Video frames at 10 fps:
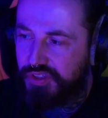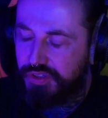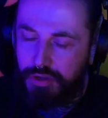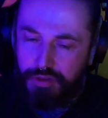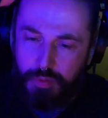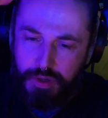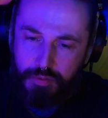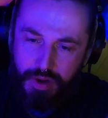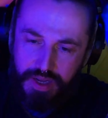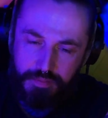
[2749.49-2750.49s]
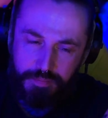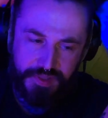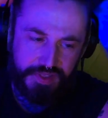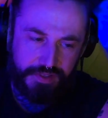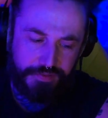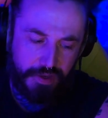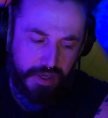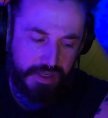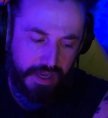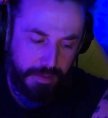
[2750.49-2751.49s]
to know that want to write music
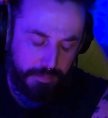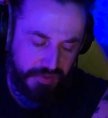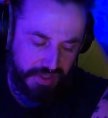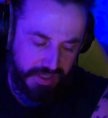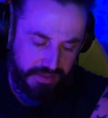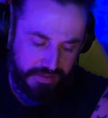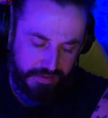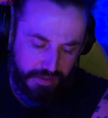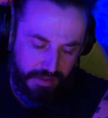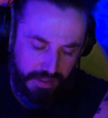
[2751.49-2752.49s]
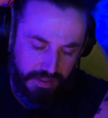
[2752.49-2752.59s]
for games is that